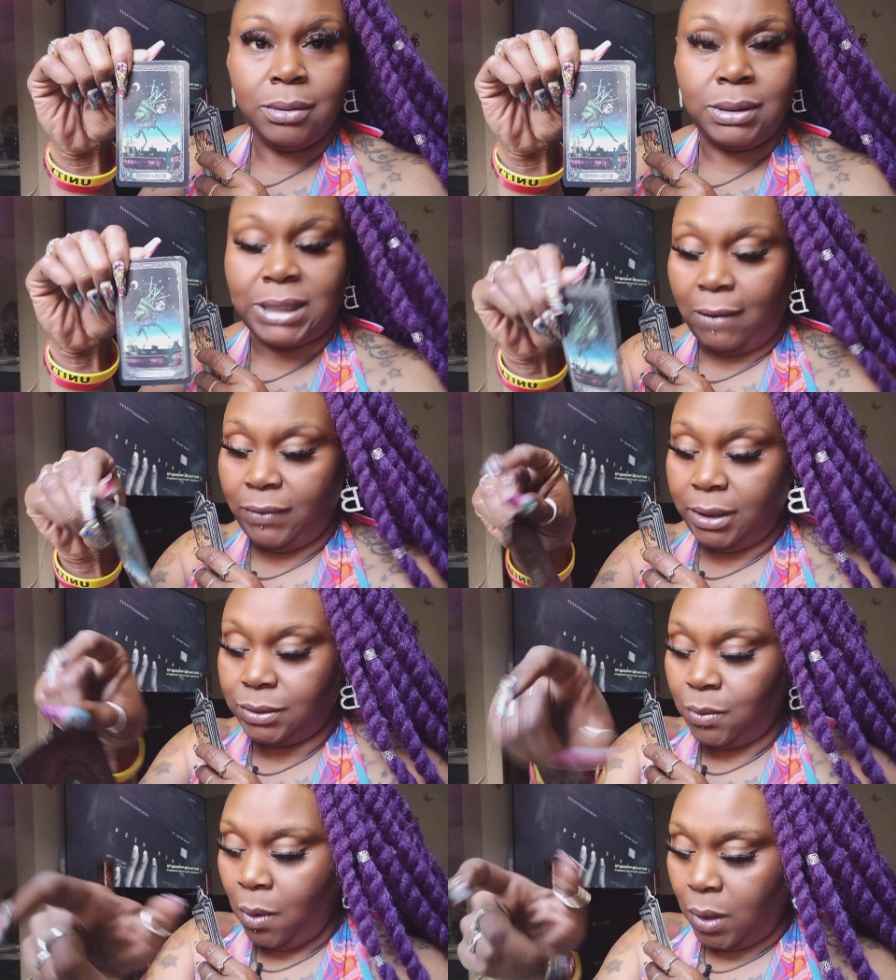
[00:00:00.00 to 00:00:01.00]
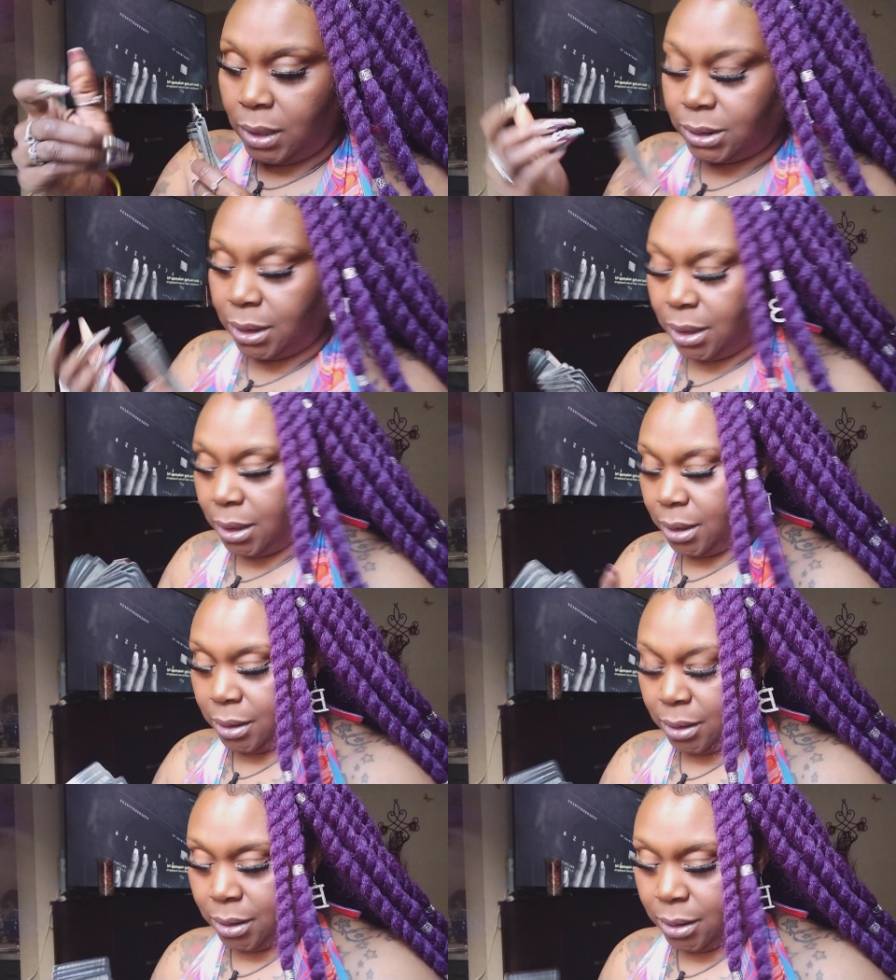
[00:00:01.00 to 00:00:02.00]
Seven of Swords here.
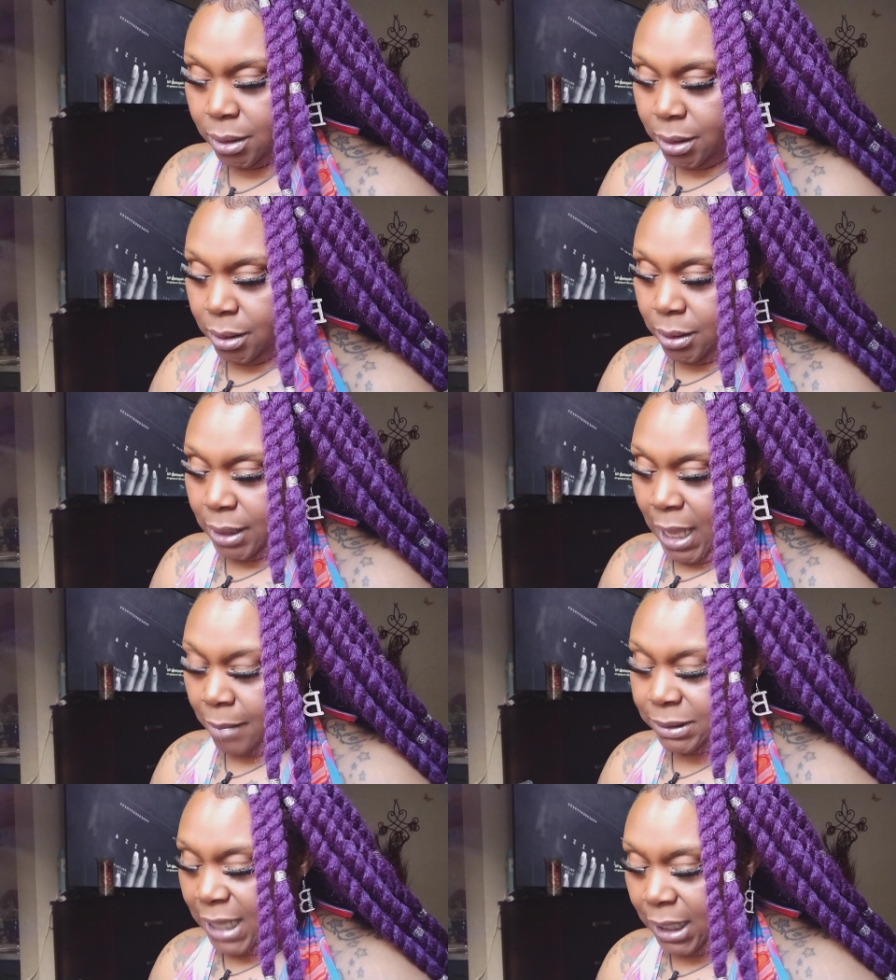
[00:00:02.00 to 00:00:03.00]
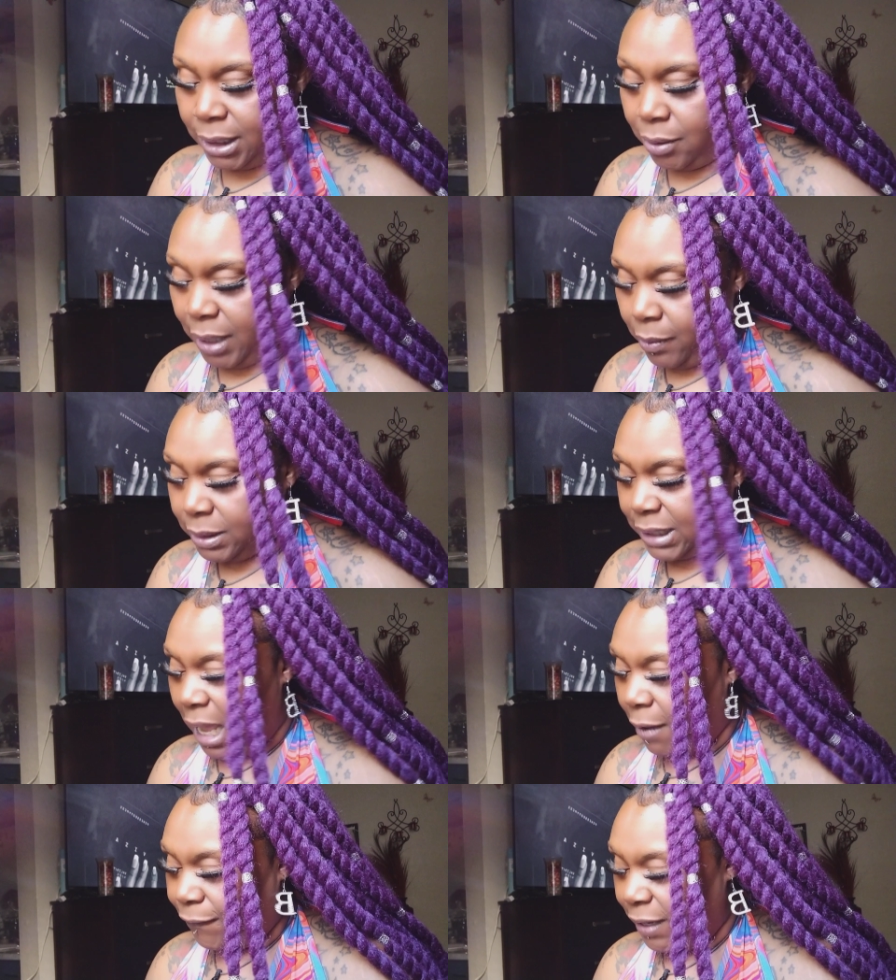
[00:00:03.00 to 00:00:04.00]
Yeah, I'm telling you, it was
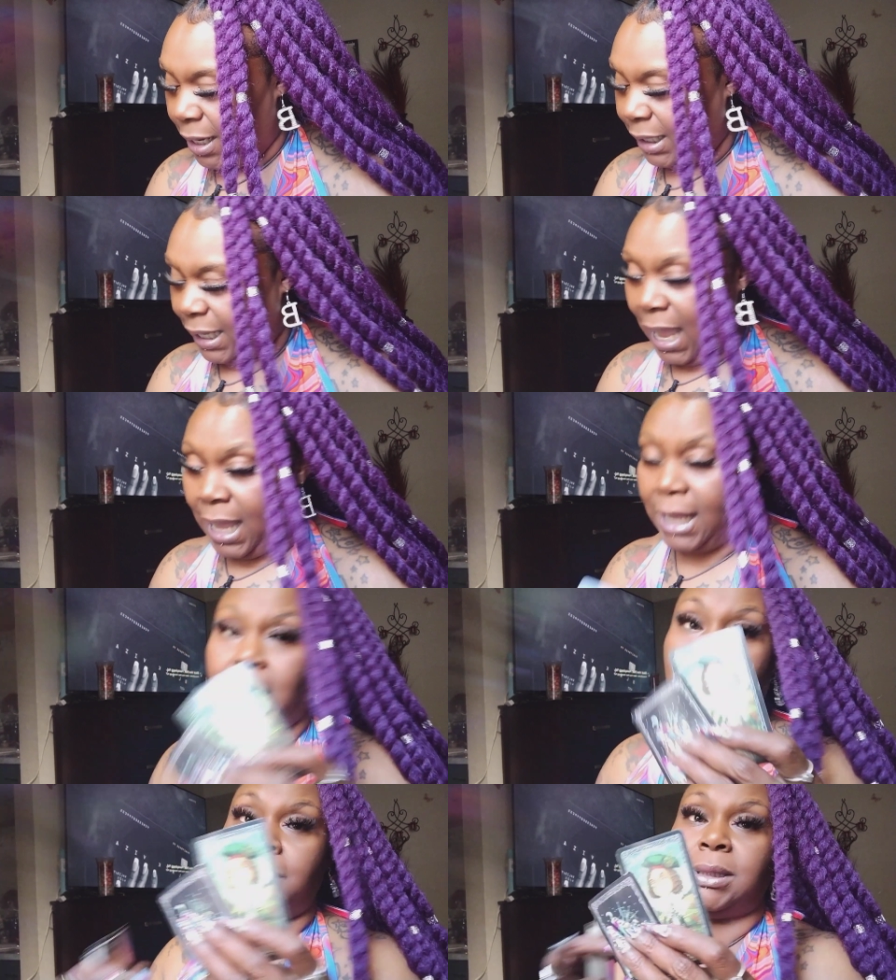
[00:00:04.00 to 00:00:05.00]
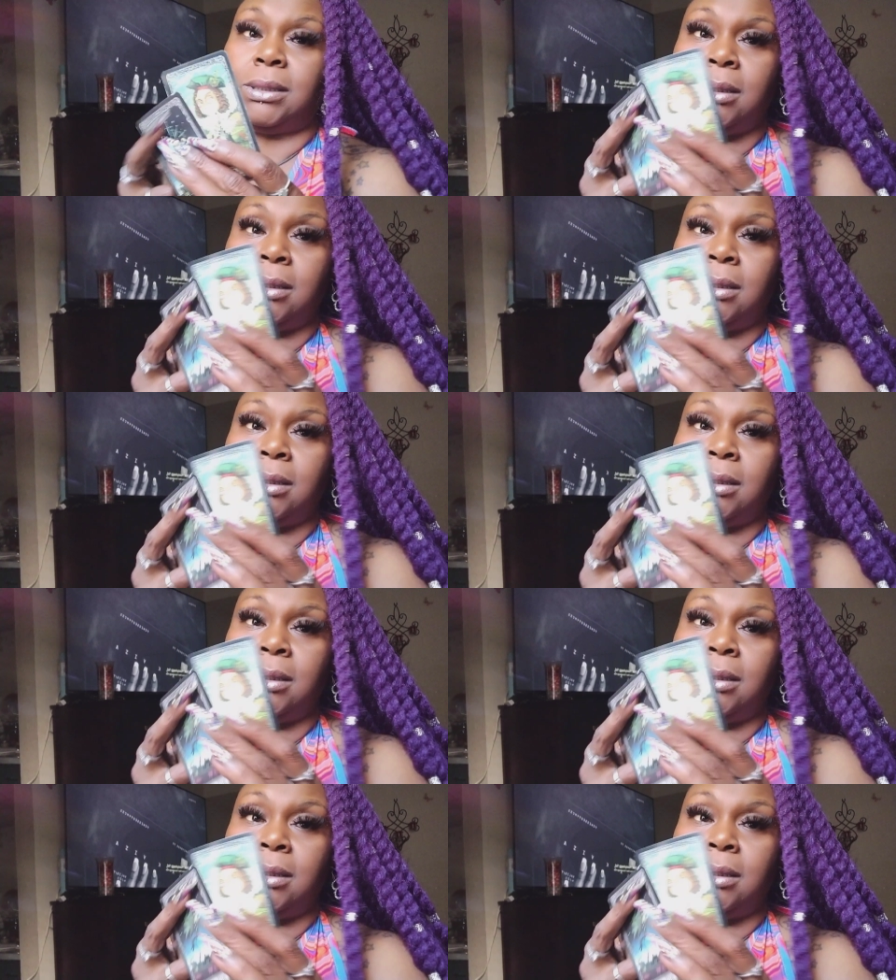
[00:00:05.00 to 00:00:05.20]
all fun and games.